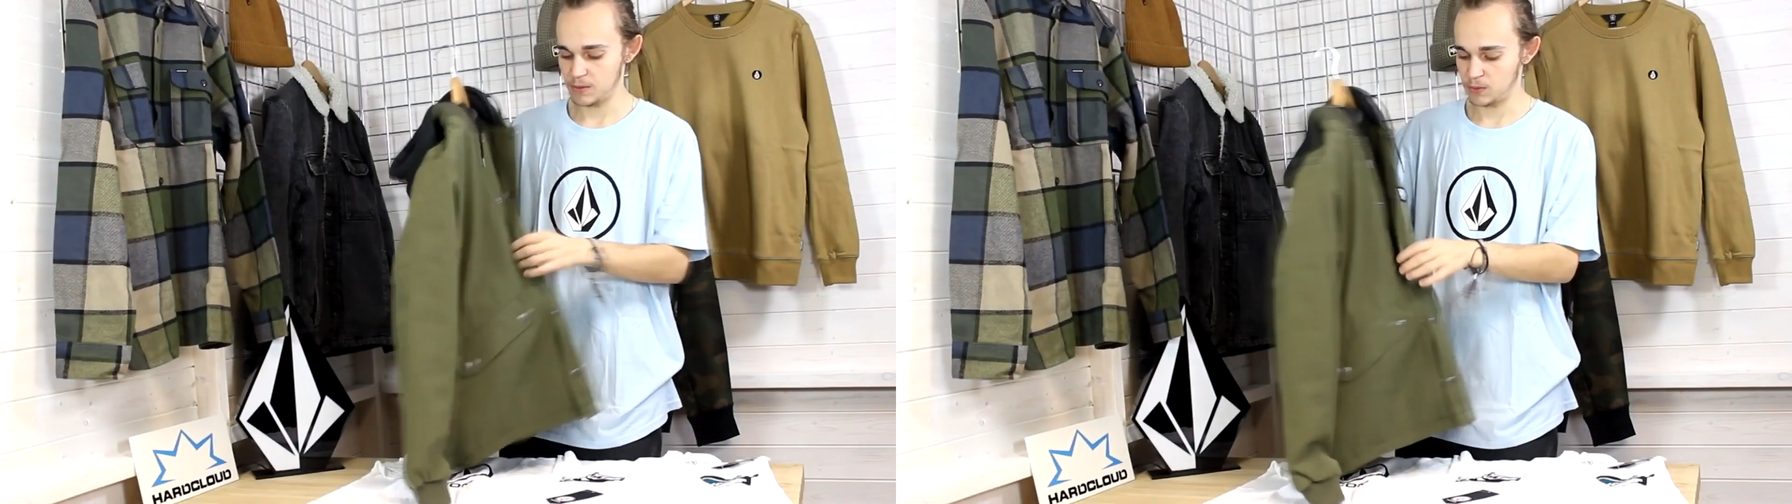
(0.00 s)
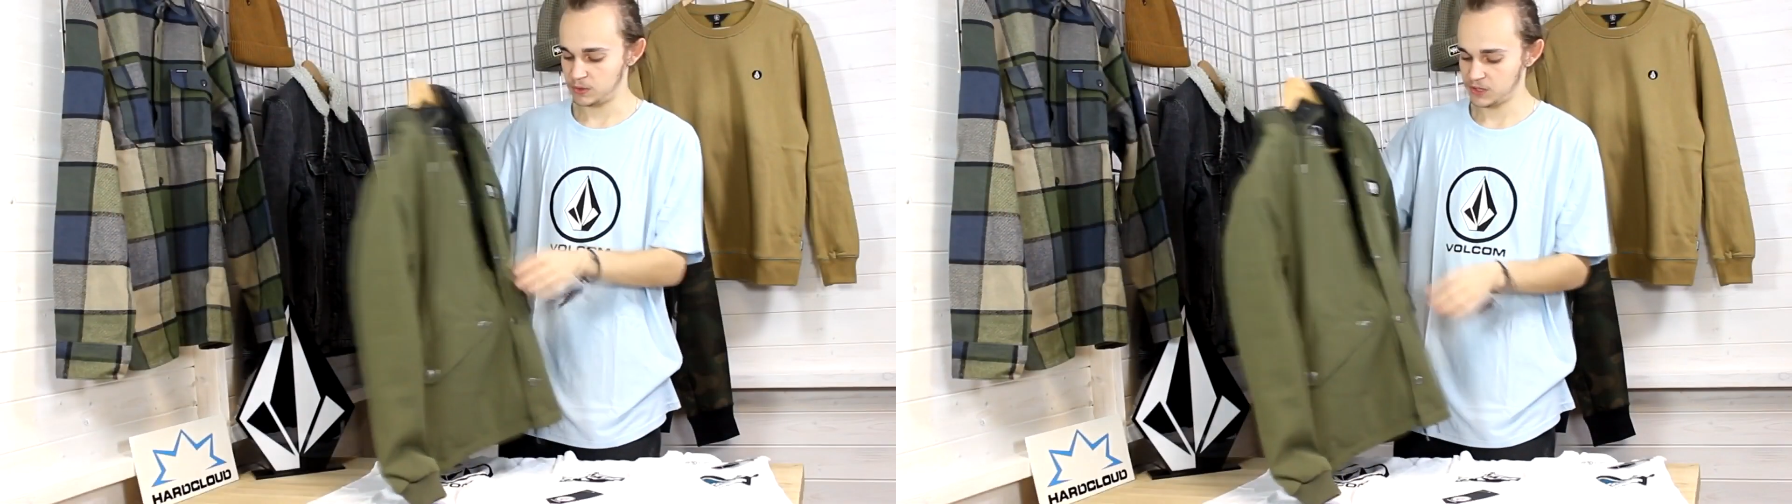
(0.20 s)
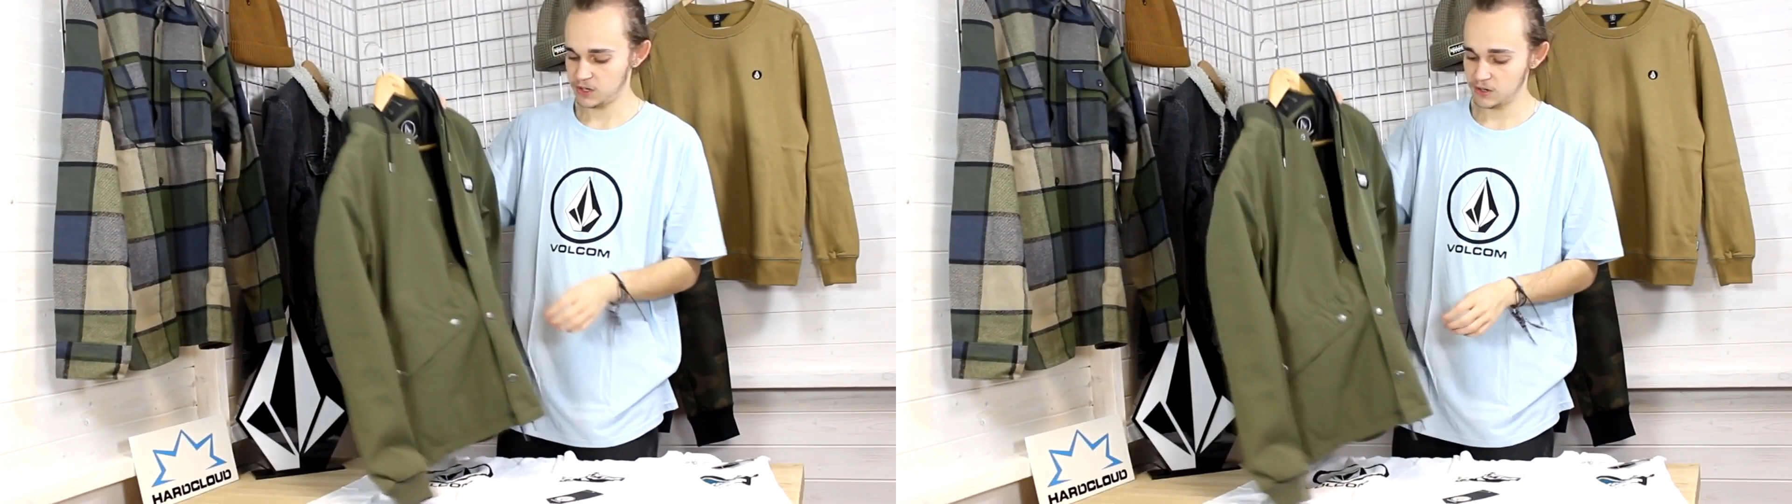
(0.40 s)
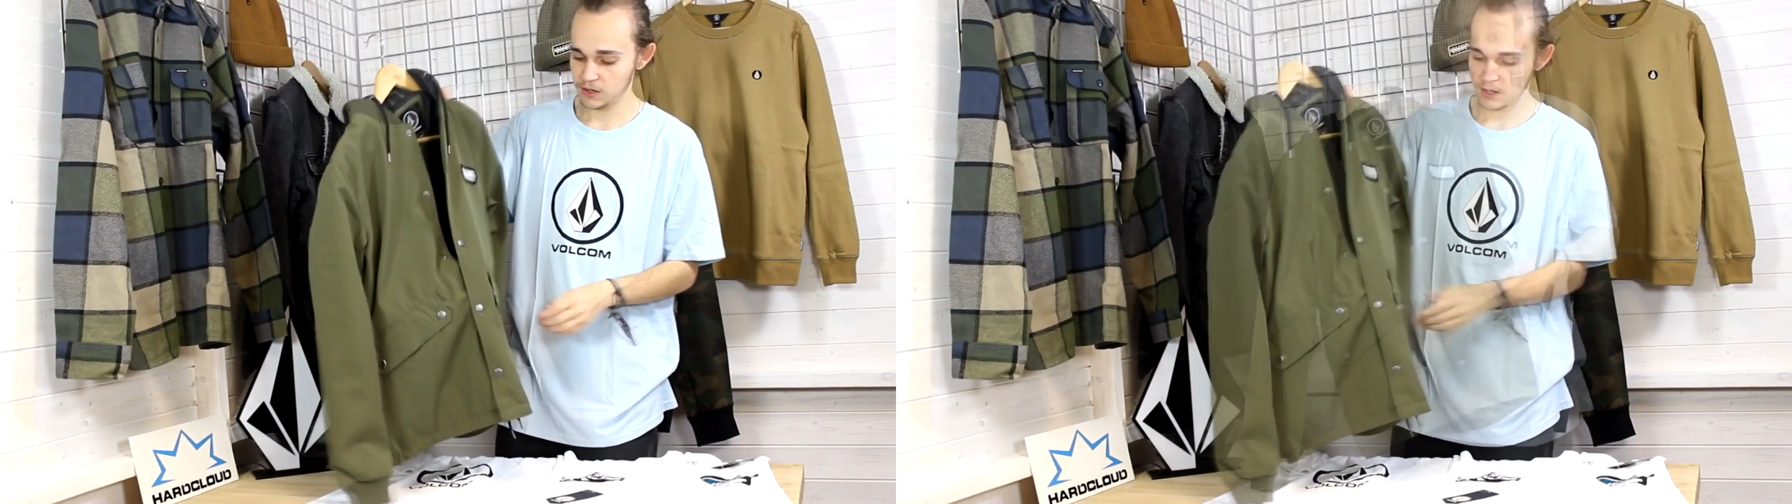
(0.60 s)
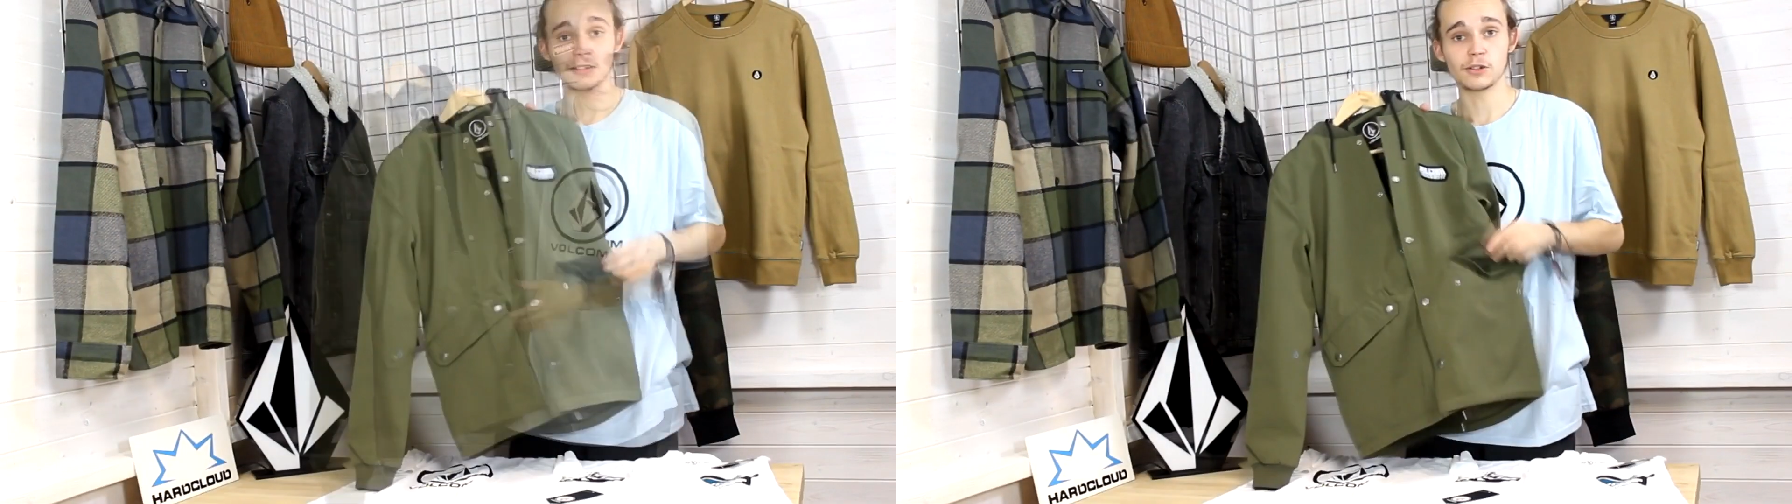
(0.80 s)
and a bit more
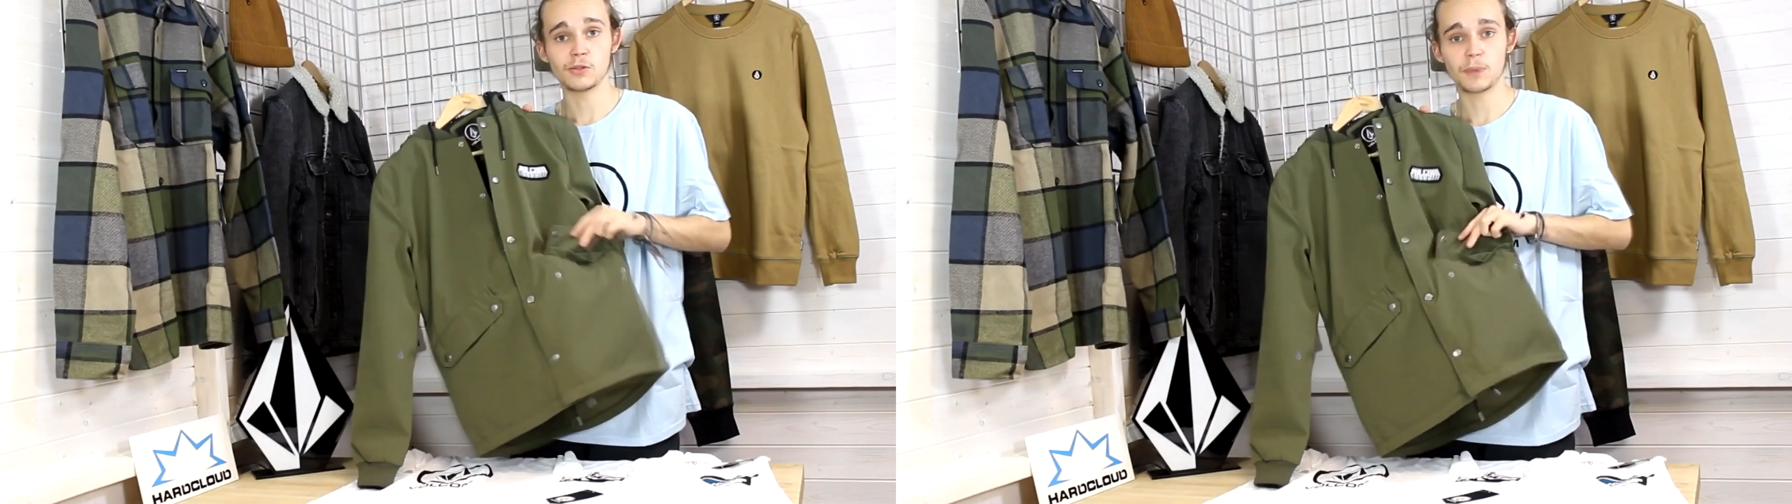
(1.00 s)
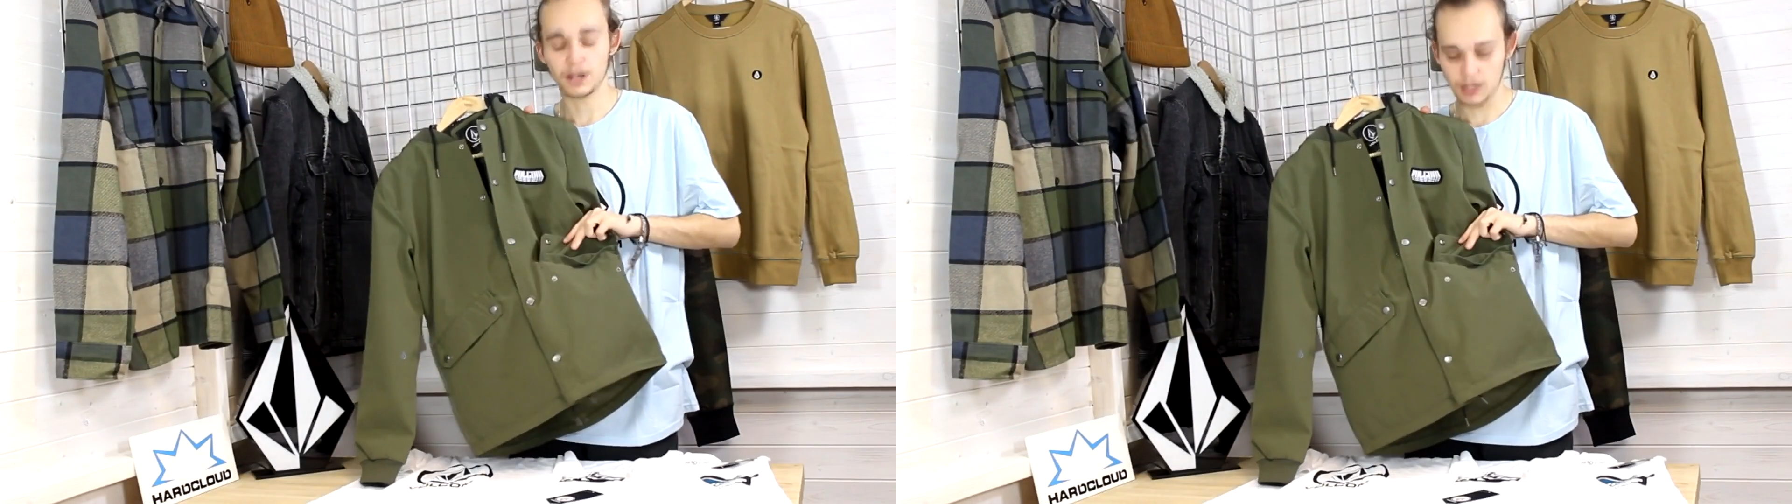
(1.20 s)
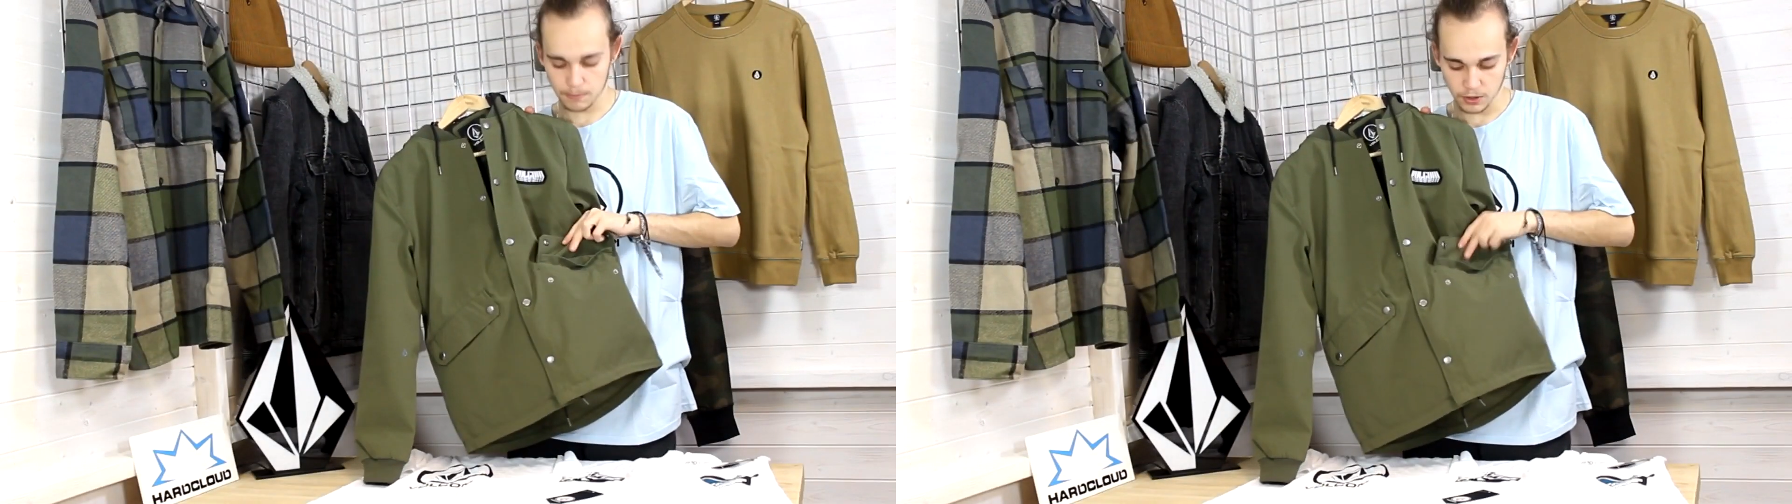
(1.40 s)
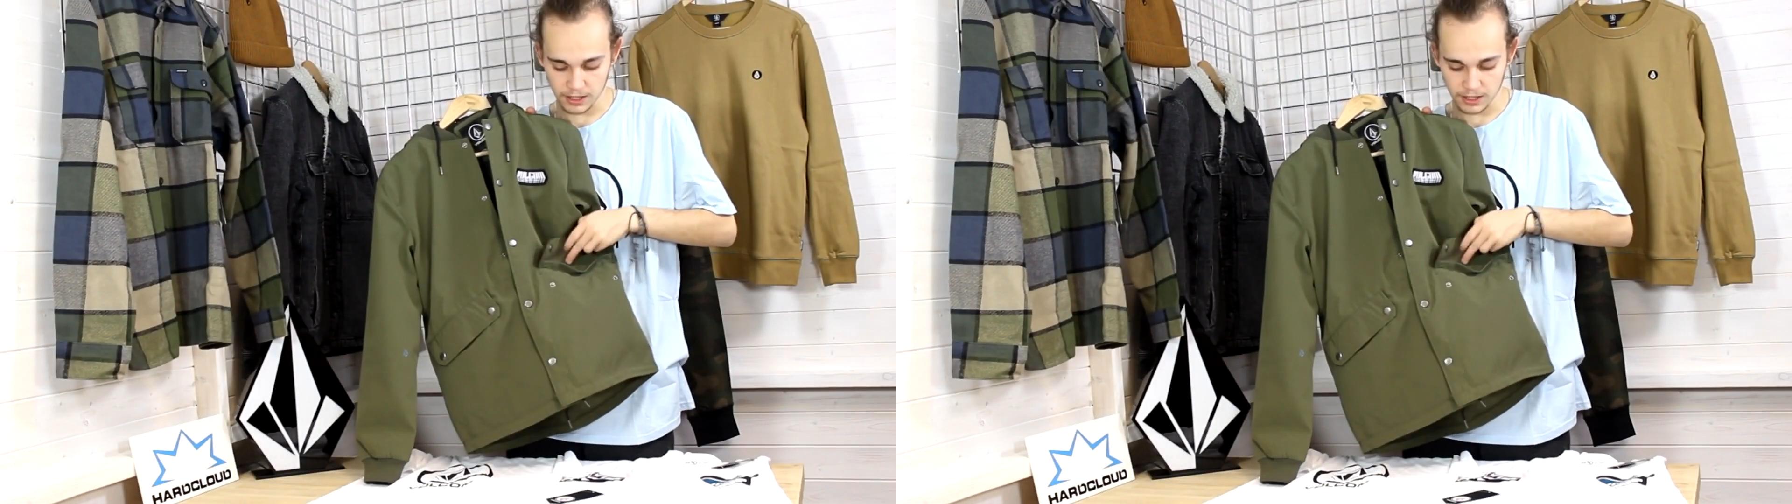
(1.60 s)
secure, and two button-up